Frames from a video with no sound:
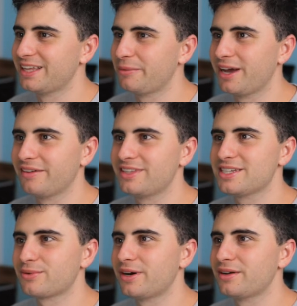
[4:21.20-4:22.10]
Then we have
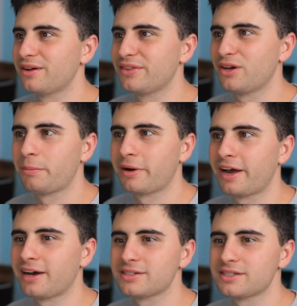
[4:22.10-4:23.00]
this one of the Opera
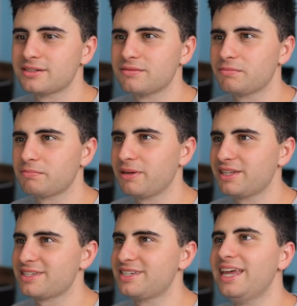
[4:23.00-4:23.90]
House.
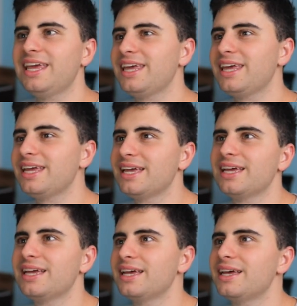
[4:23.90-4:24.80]
Bit sneaky,
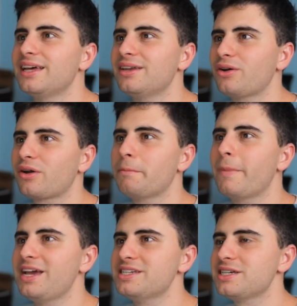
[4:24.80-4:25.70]
not
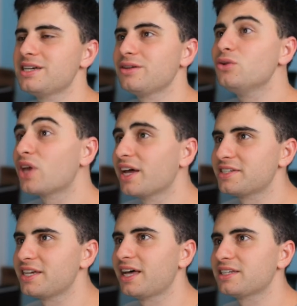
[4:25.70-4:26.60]
amazing. You can
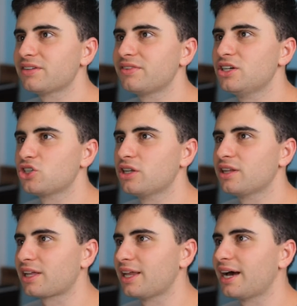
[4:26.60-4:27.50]
see that definition in
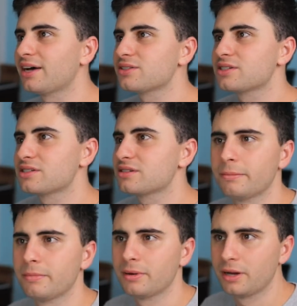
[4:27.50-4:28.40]
the clouds,
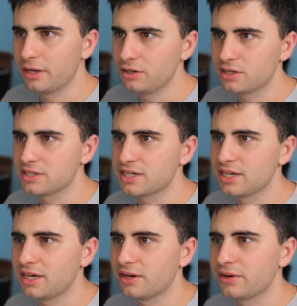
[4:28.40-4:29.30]
and you can see
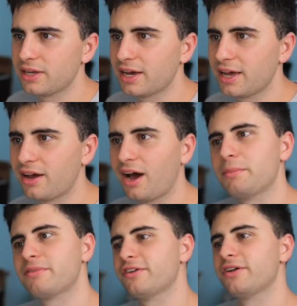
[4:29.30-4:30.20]
it here again. I
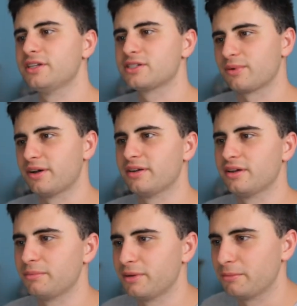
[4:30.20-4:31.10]
prefer this one
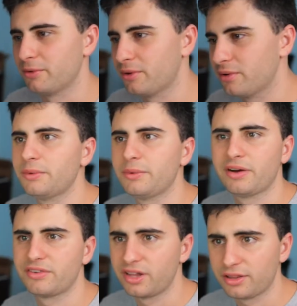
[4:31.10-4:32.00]
a bit more. we
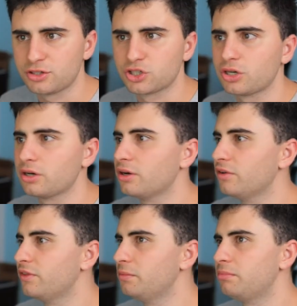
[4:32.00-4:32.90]
have another shot
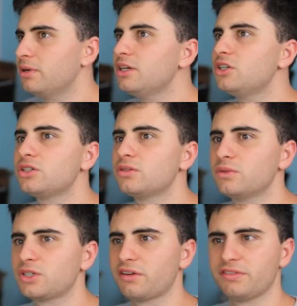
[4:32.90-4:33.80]
of the bridge,
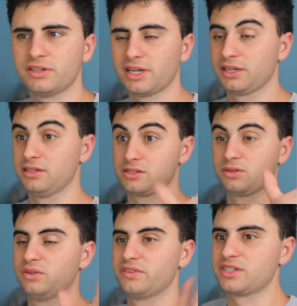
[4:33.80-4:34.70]
which I feel like is
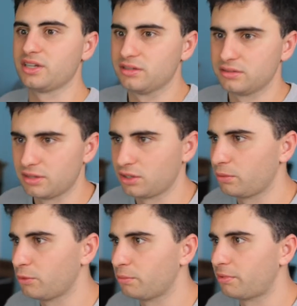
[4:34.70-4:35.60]
all of a sudden a
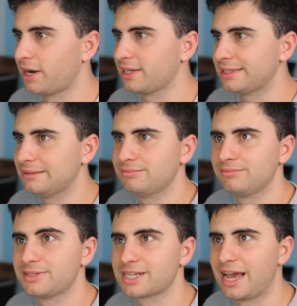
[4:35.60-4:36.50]
lot more brightly
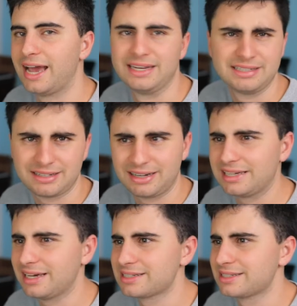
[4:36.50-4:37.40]
scanned, I
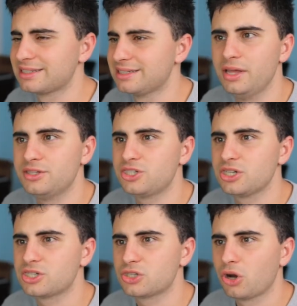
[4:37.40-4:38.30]
guess. It's
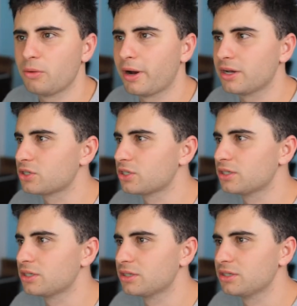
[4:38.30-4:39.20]
just so much
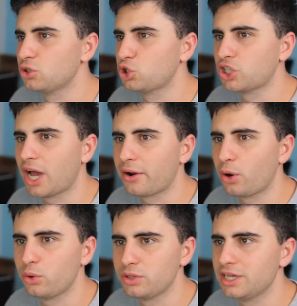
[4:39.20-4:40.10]

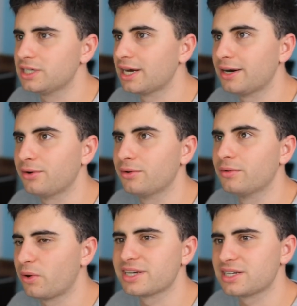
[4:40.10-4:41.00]
shadow detail.
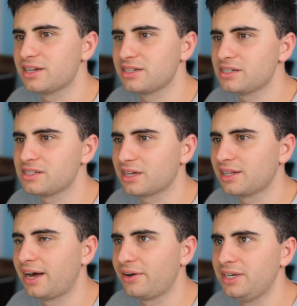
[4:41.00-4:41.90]
Granted, it is a
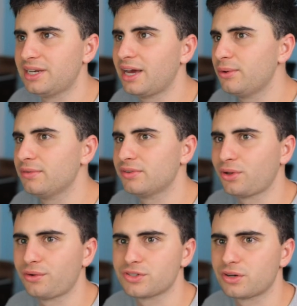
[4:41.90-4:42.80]
cloudy day with a
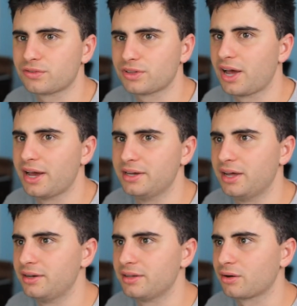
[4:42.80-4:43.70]
lot of soft light
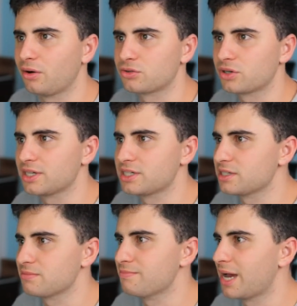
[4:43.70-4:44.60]
and the contrast
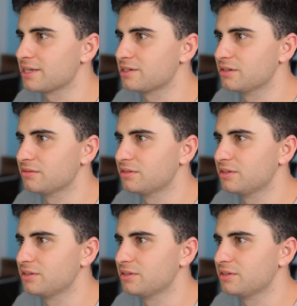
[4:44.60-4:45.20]
isn't massive.